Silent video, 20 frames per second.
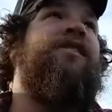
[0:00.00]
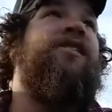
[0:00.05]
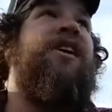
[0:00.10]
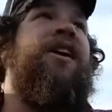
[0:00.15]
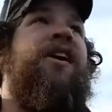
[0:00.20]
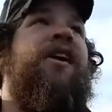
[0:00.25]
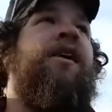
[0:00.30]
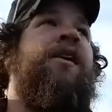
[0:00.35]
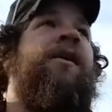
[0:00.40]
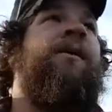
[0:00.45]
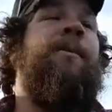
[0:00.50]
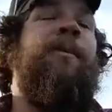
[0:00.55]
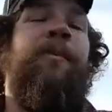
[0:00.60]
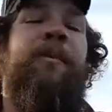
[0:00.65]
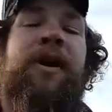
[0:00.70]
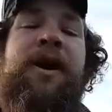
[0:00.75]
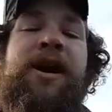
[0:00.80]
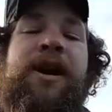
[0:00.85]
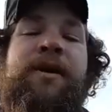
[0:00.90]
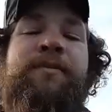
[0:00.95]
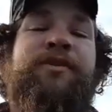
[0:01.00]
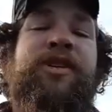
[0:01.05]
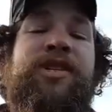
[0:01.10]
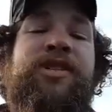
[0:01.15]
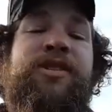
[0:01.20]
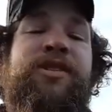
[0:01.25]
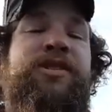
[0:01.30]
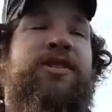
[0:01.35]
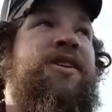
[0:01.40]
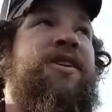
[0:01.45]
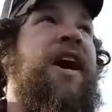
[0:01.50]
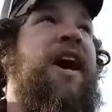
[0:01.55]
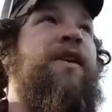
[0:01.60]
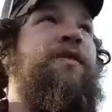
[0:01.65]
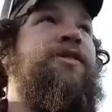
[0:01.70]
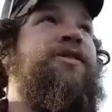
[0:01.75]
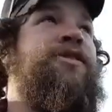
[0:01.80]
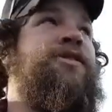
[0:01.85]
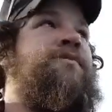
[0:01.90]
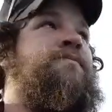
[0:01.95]
earlier, uh, just as the
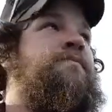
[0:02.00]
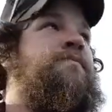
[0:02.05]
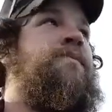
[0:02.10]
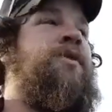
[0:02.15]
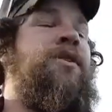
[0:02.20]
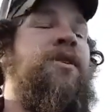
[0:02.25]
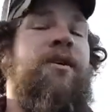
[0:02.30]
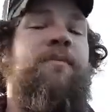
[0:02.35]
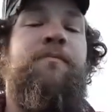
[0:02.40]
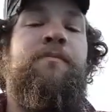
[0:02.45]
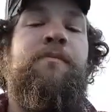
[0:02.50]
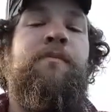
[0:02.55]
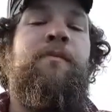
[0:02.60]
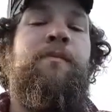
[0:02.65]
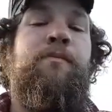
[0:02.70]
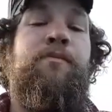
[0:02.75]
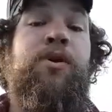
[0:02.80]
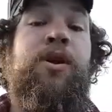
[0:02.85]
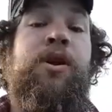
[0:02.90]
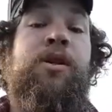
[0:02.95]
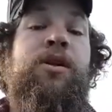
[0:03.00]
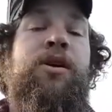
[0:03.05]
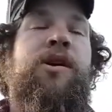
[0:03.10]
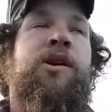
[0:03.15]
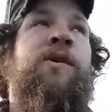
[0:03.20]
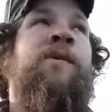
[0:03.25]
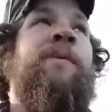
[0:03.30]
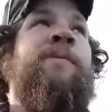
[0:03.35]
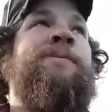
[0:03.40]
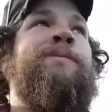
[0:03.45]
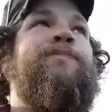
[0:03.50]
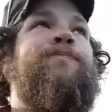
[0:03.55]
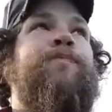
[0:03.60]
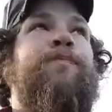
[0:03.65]
tide was getting pretty low.